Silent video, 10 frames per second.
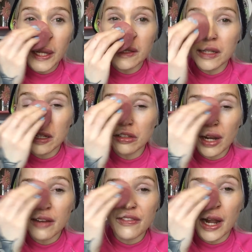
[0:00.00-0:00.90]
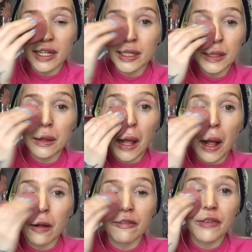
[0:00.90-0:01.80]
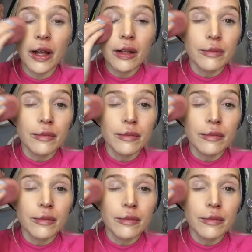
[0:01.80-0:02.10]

It's still trying to find itself.